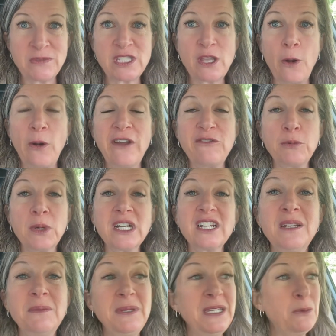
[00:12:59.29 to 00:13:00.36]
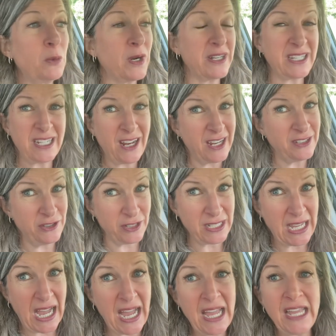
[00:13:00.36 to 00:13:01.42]
So if we're be working on your
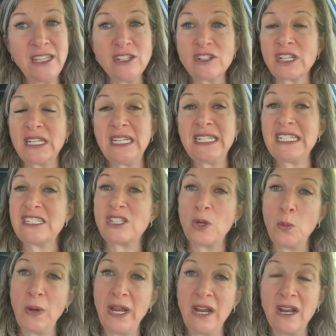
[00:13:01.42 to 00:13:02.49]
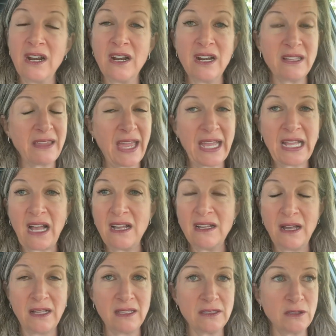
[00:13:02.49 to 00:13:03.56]
gut, you're going to need to wear like
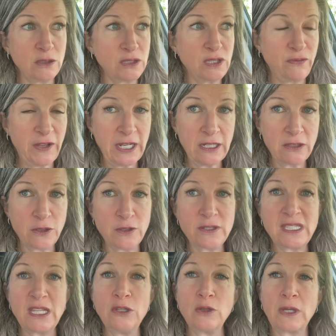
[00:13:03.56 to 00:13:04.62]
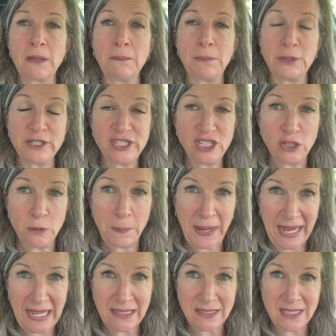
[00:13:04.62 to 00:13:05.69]
a loose fitting clothes that you can push your
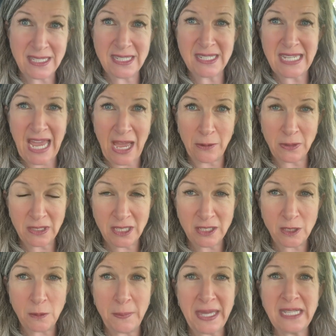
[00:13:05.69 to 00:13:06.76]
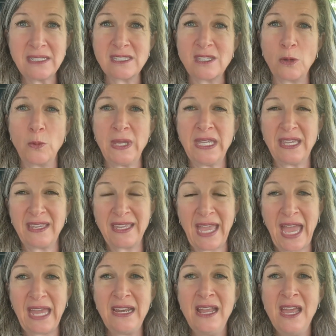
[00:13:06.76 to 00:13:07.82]
pants down a little bit so we can
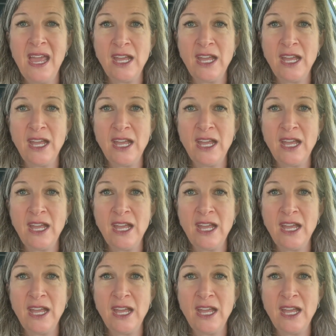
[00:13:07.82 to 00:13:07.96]
get